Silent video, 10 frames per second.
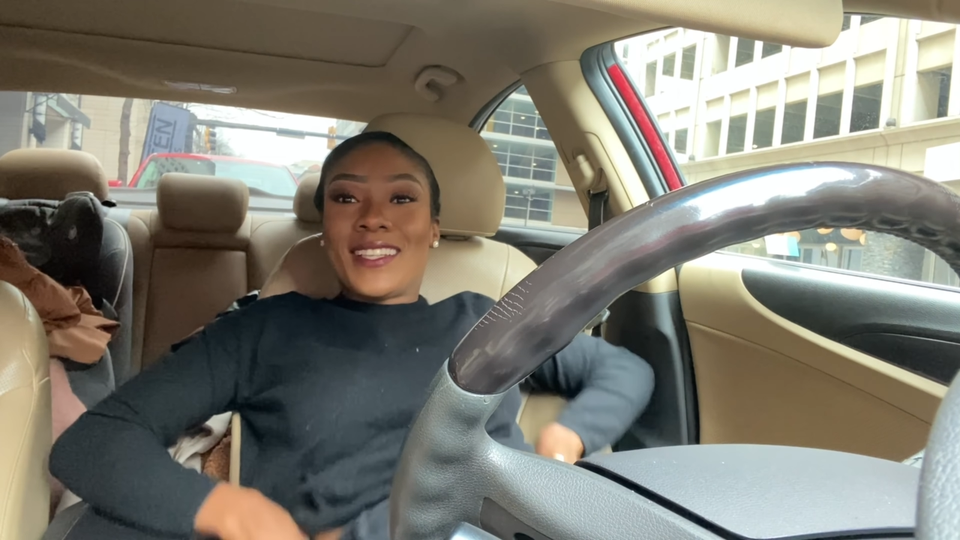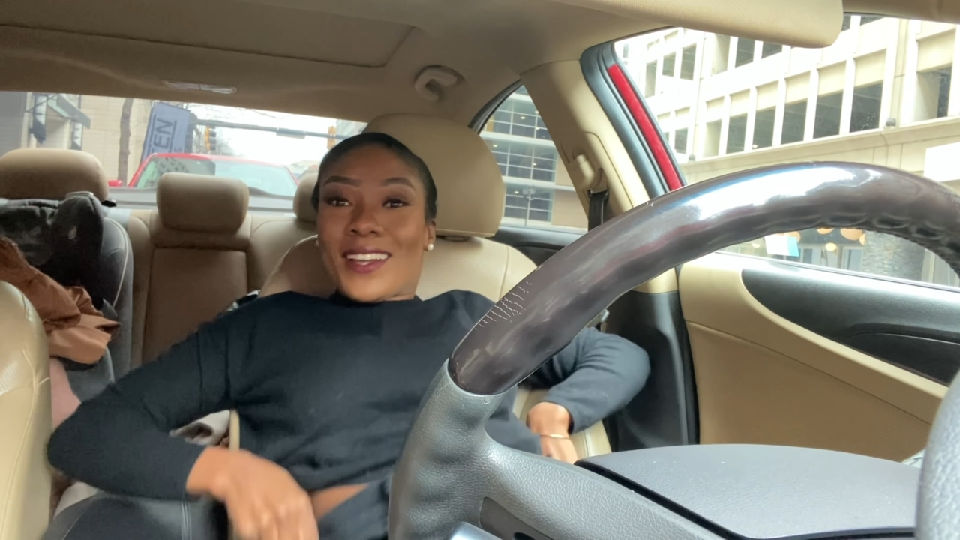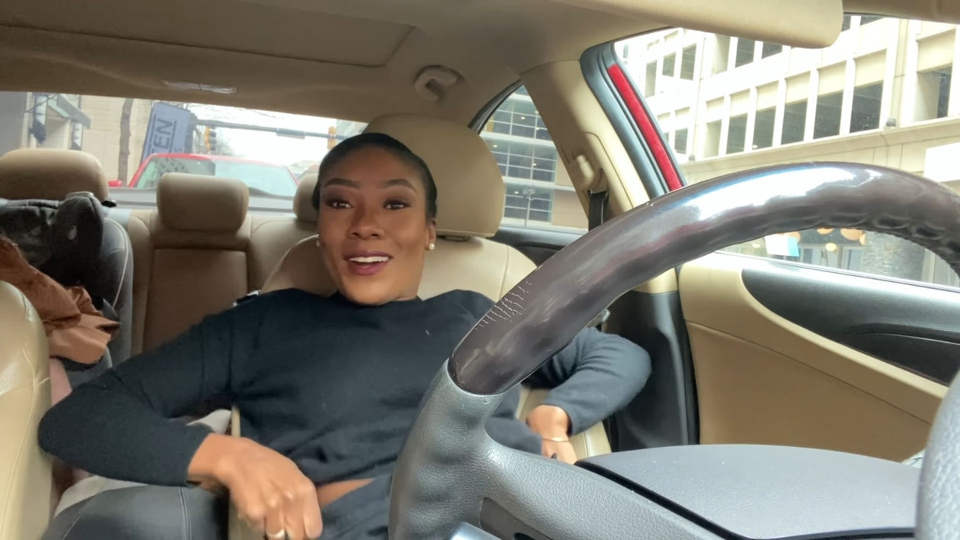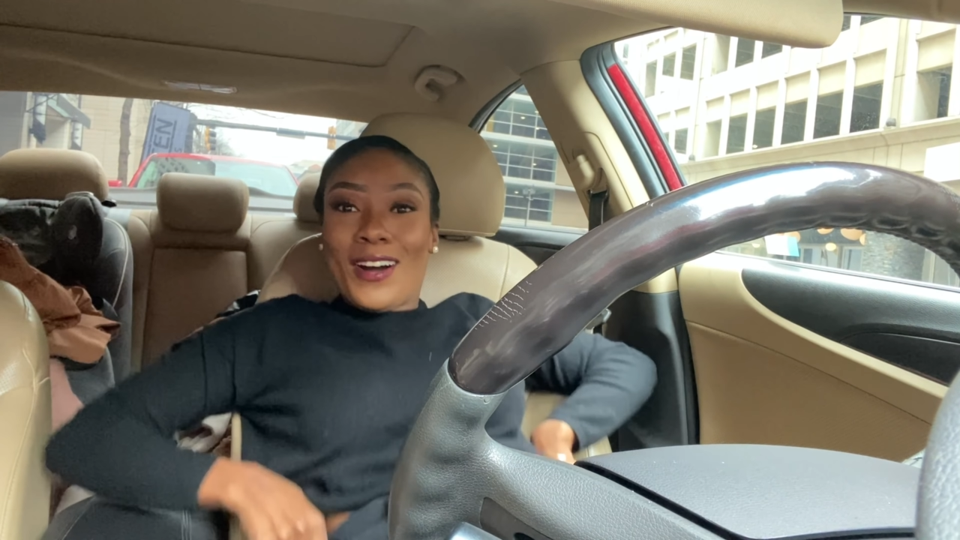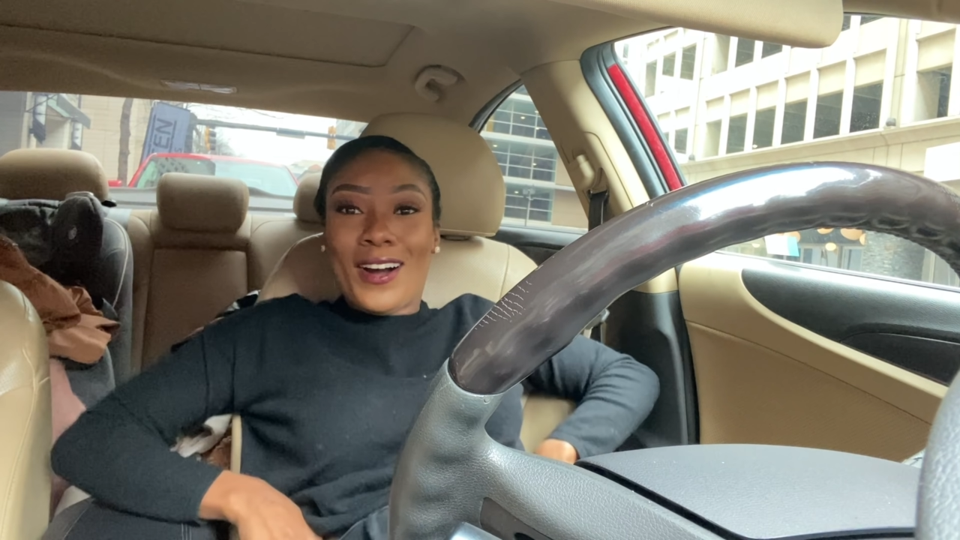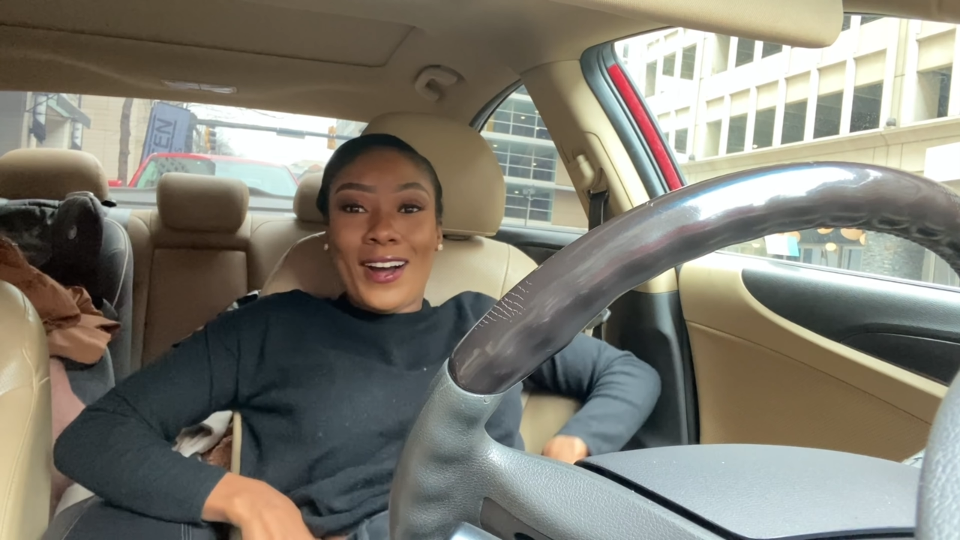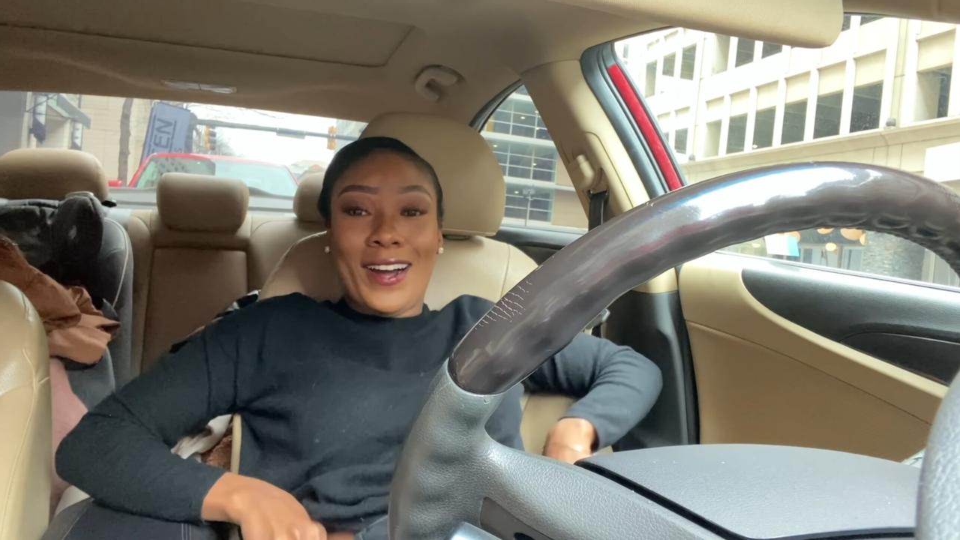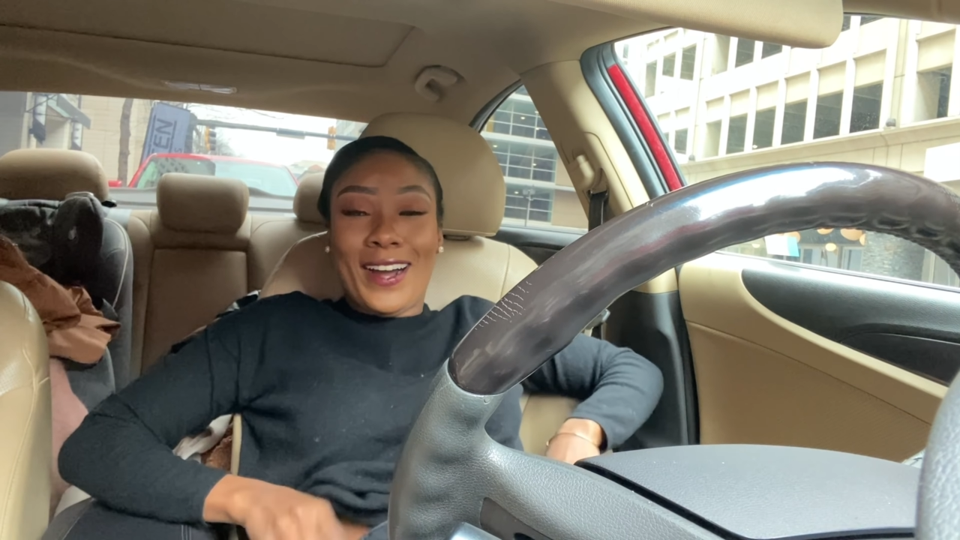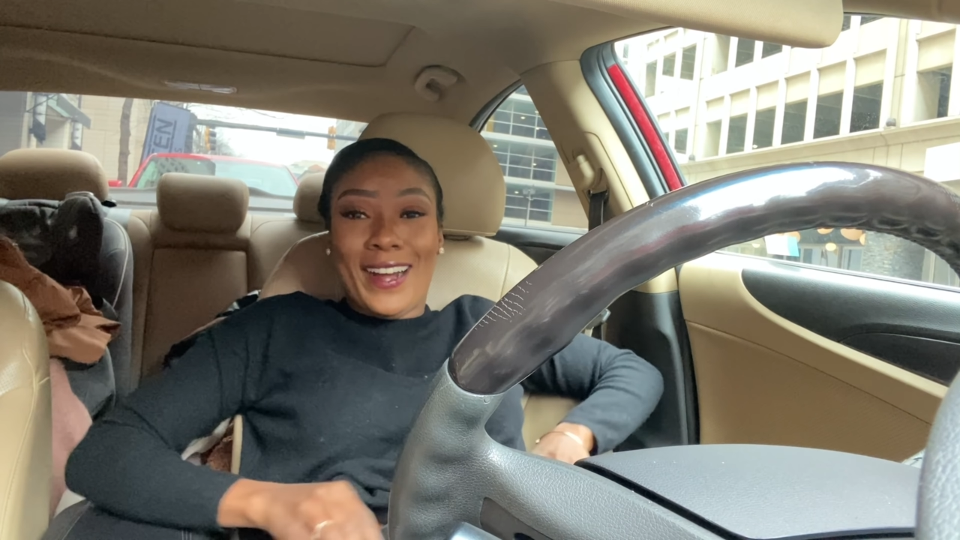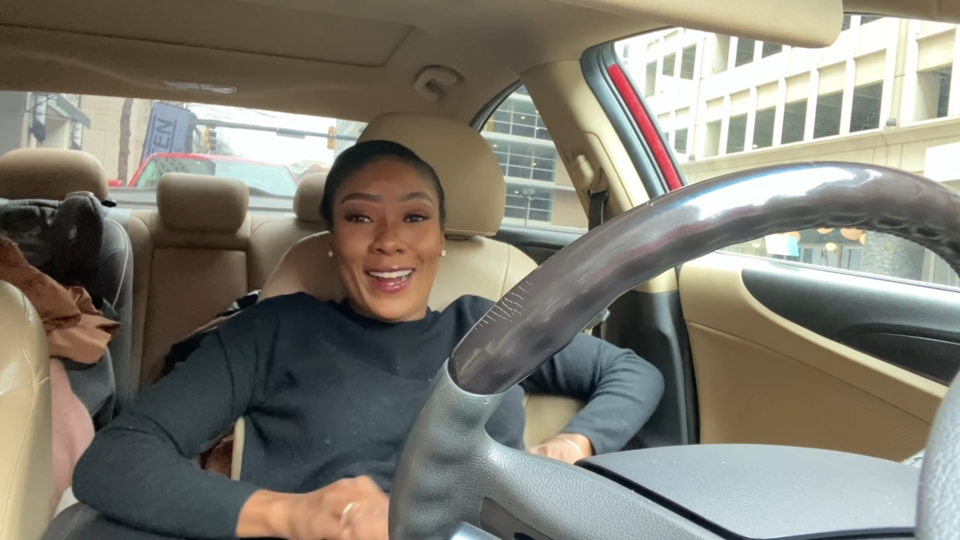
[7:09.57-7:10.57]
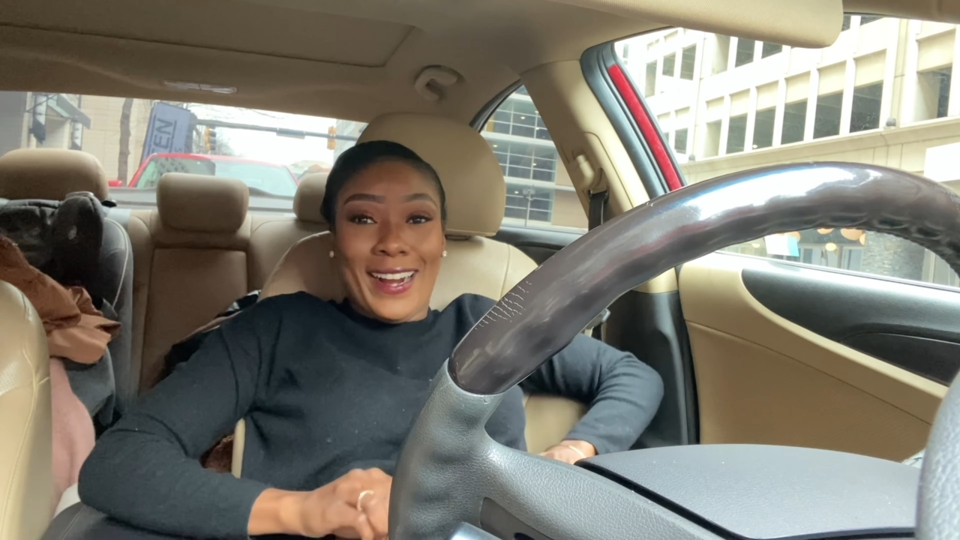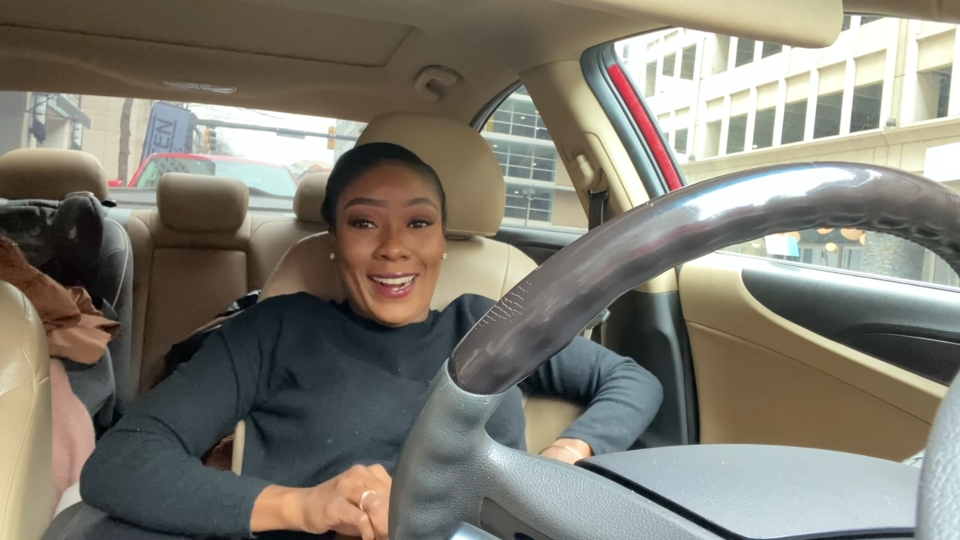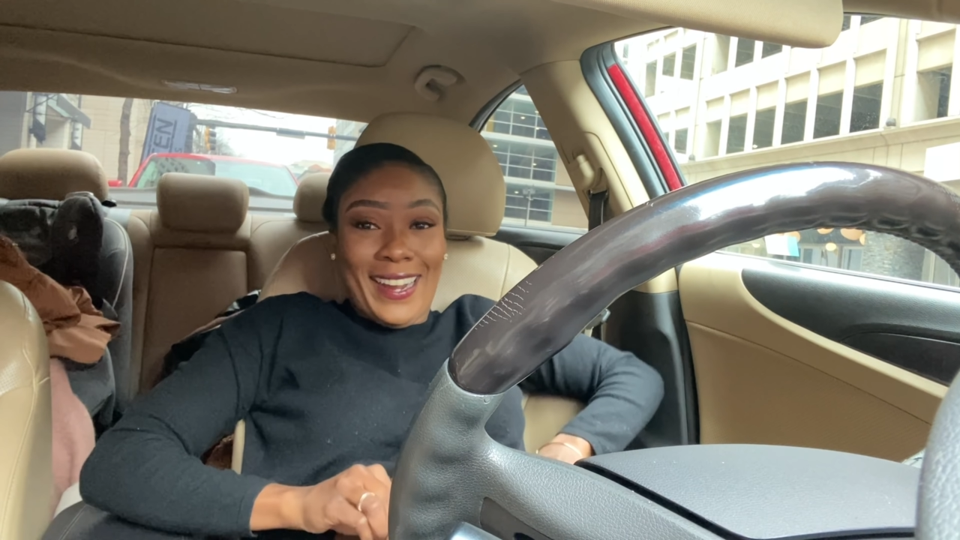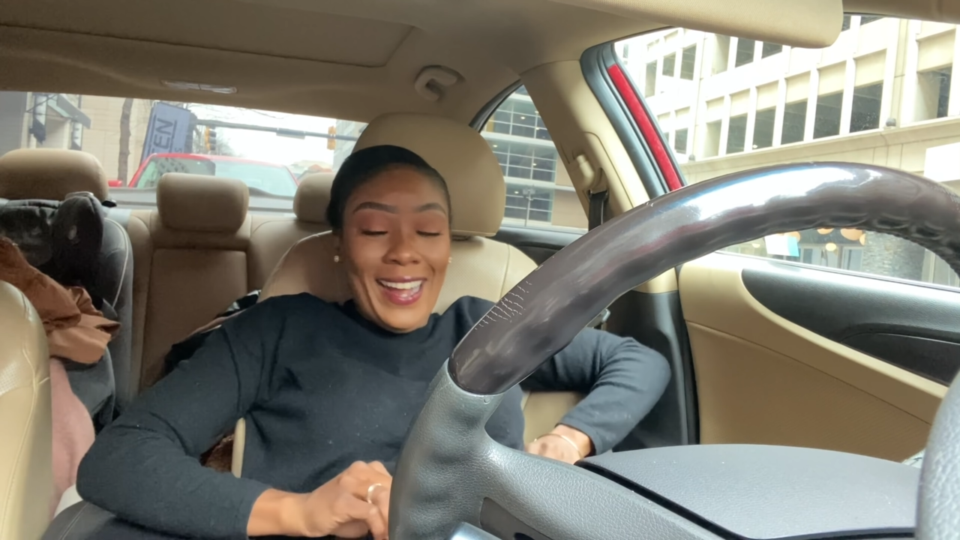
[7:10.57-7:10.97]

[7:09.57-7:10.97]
the car.